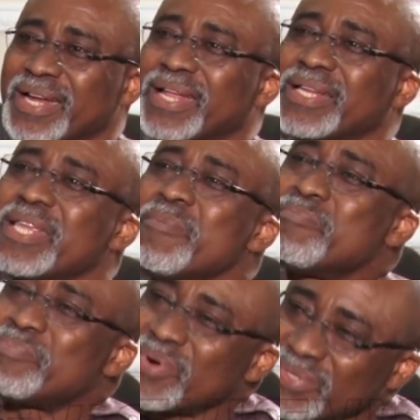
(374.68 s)
that
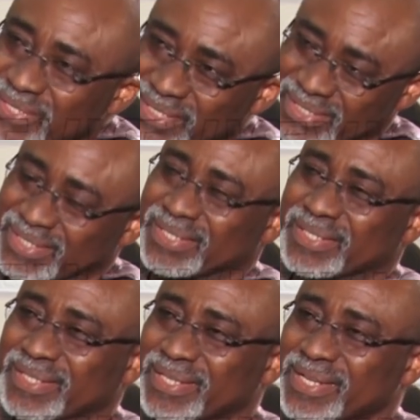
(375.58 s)
imposes
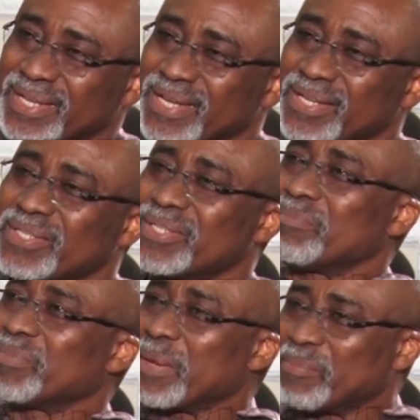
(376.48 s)

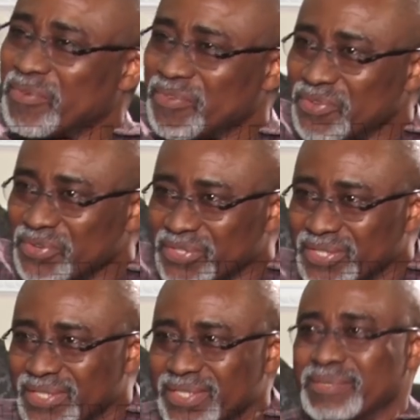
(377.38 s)
some type of
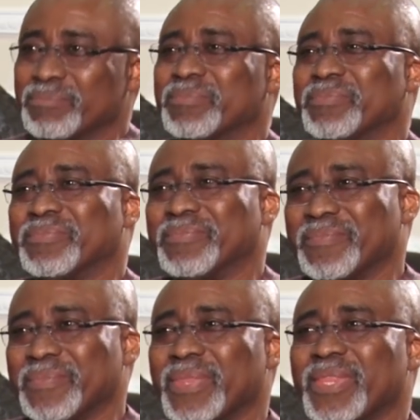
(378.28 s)
unitarism
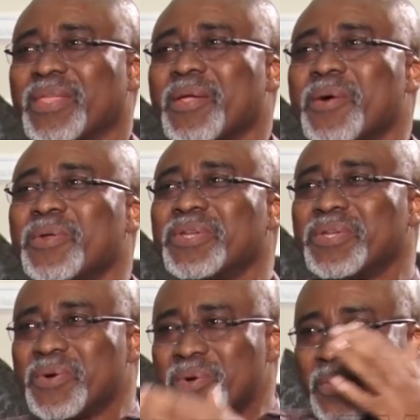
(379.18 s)
on
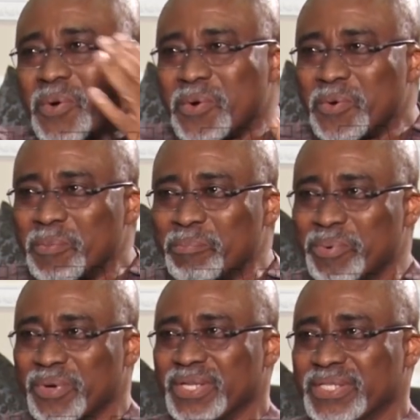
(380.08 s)
the whole
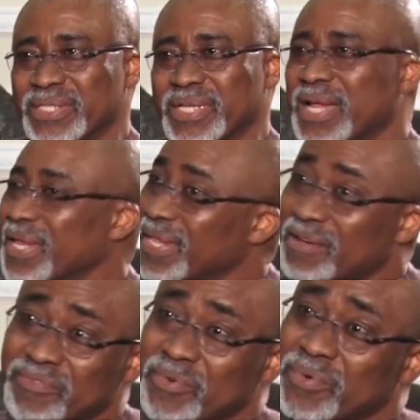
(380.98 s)
polity. And
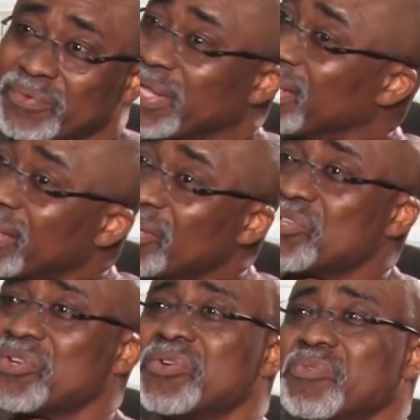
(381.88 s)
therefore, that
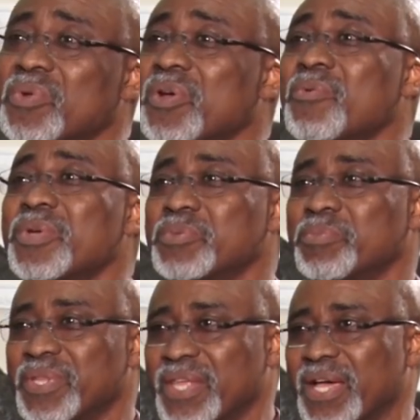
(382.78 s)
tension will always
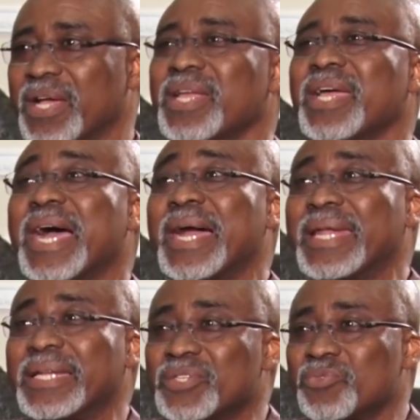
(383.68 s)
be there.
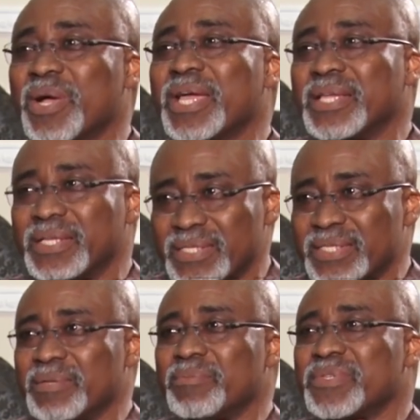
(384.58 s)
And that is why it
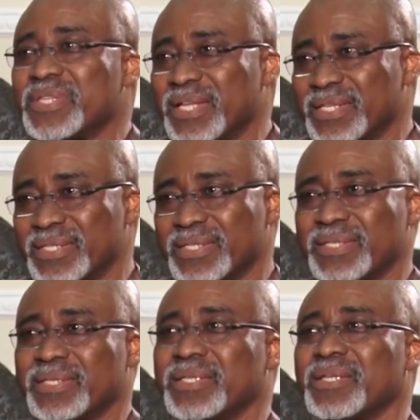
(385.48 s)
seems that
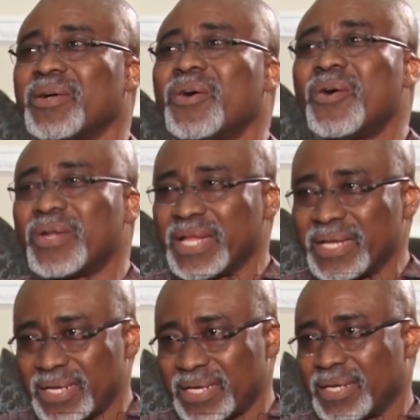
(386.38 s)
it's
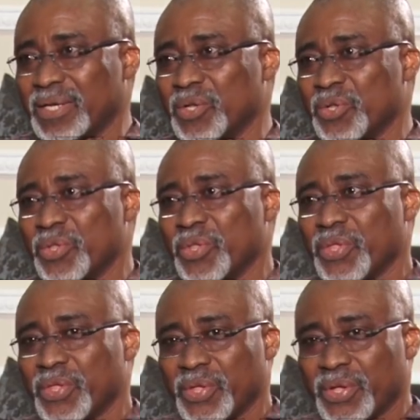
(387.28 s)
unending.
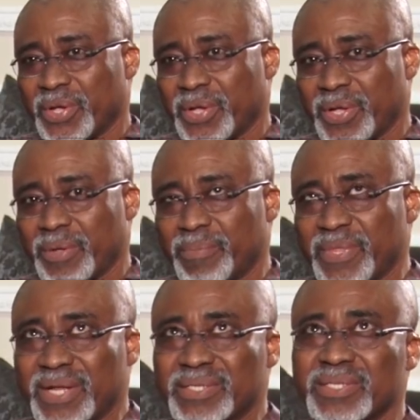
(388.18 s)

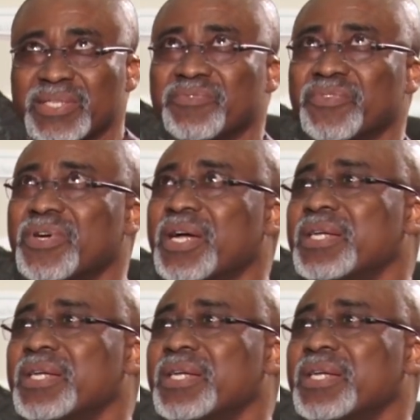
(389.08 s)
There are 64